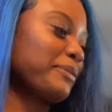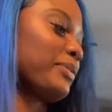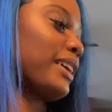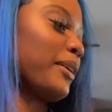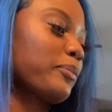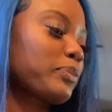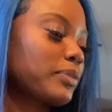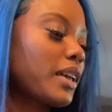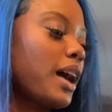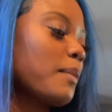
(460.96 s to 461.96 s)
Okay,
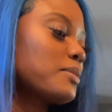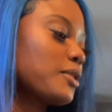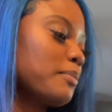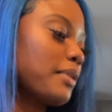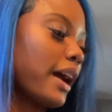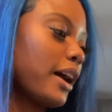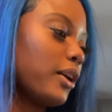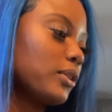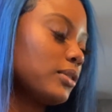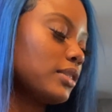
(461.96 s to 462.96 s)
I'm so
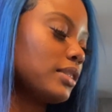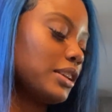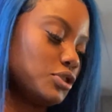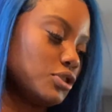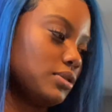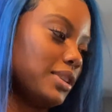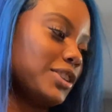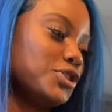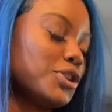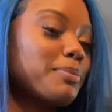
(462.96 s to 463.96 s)
proud
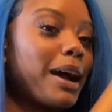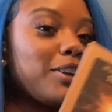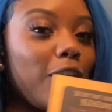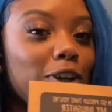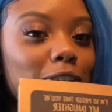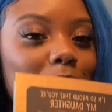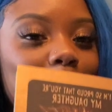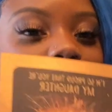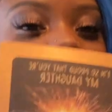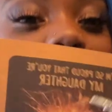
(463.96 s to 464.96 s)
that you're my daughter.
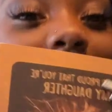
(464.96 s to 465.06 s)
Good little